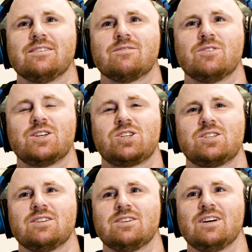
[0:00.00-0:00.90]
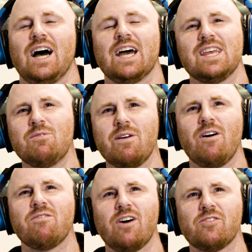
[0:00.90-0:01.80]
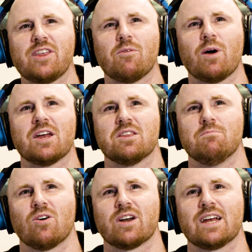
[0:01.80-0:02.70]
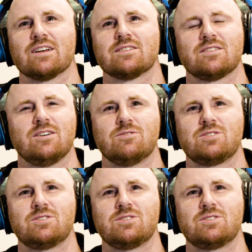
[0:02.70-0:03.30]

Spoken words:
which I think we've all felt that way in the morning. So